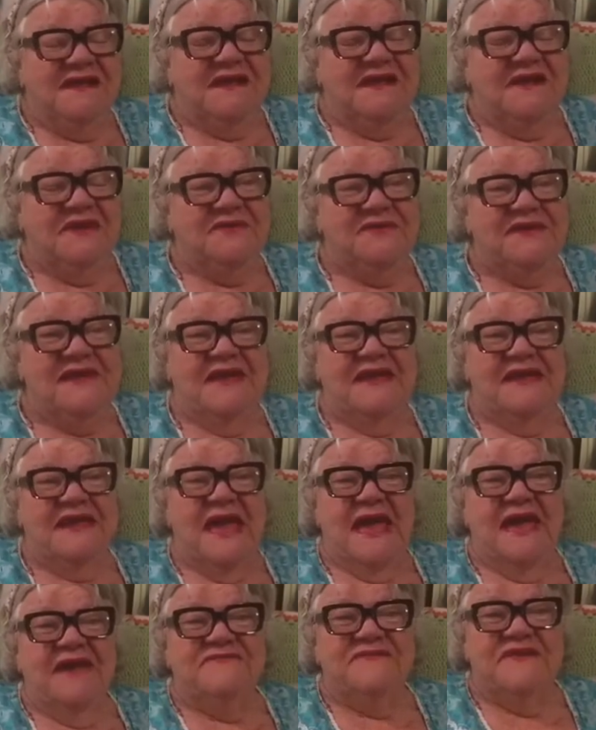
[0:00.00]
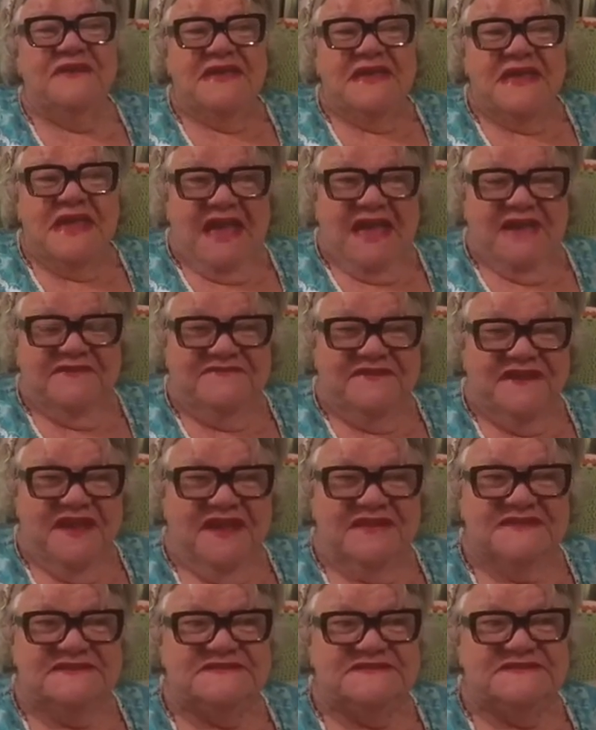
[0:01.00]
Okay, I've, I've
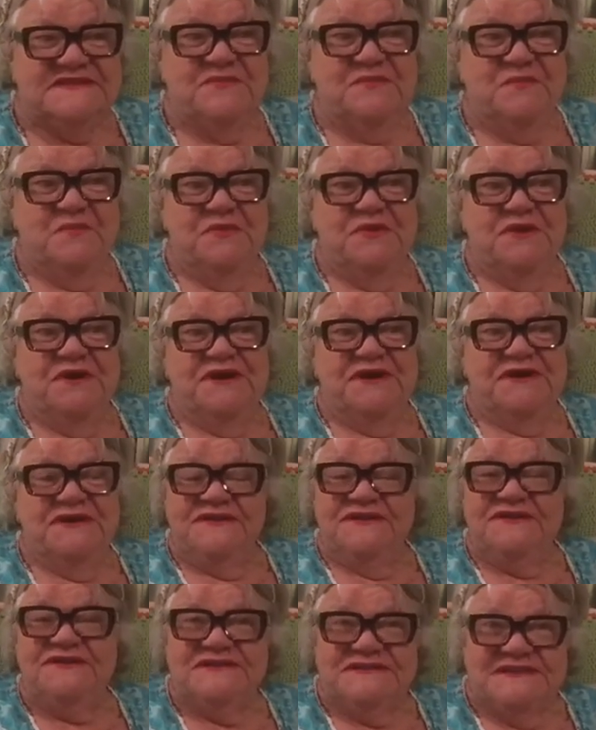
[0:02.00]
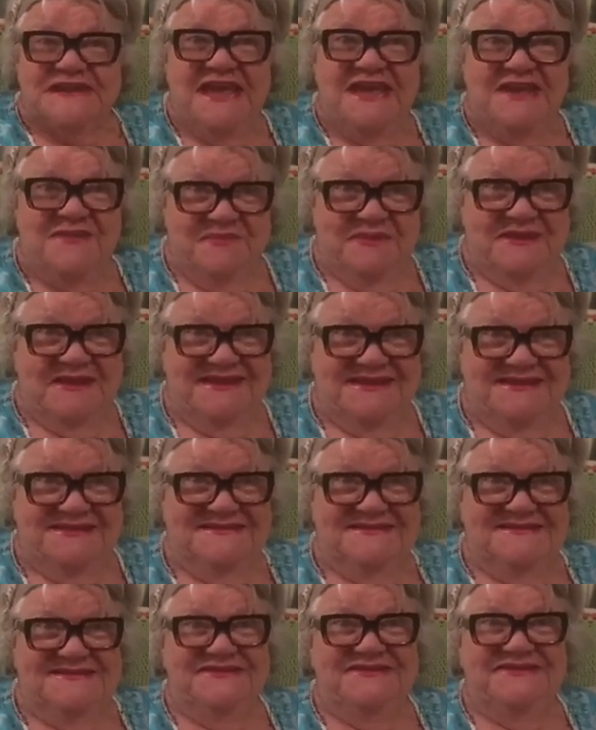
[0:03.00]
got someone to take me
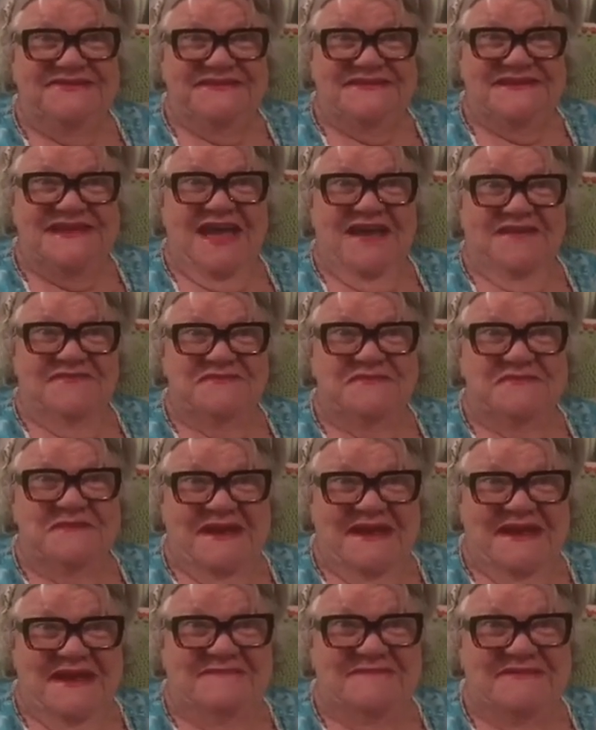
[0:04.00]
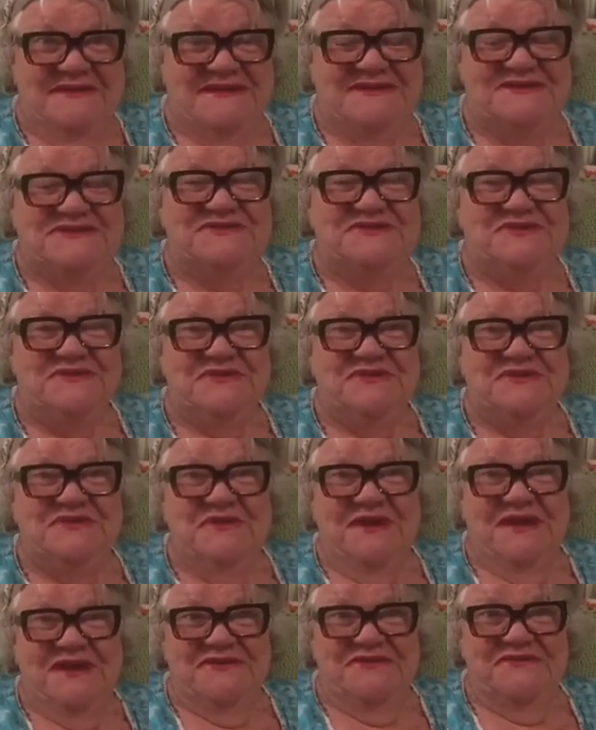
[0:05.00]
to the diamond mine, I mean, to the
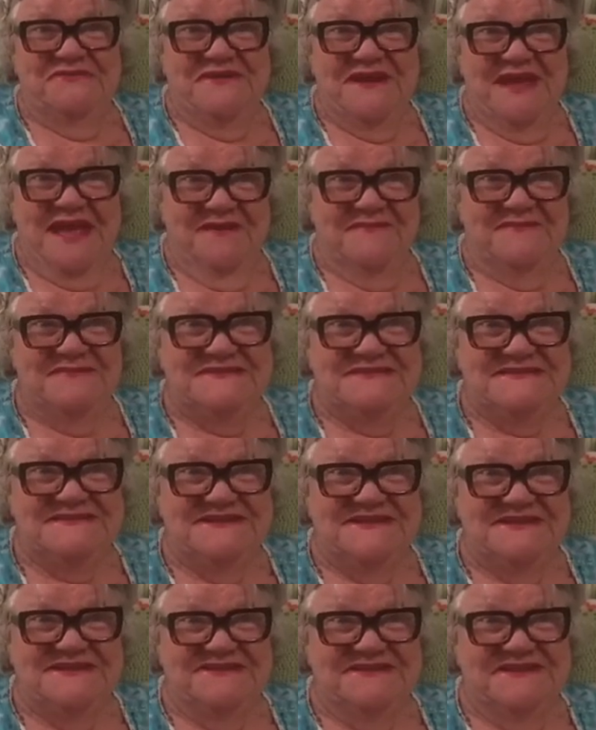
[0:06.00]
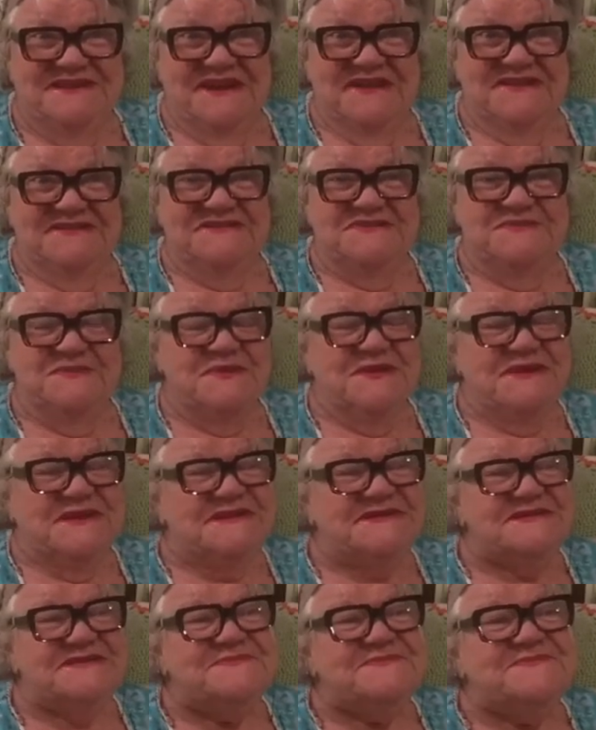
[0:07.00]
crater of diamonds there in Hot Springs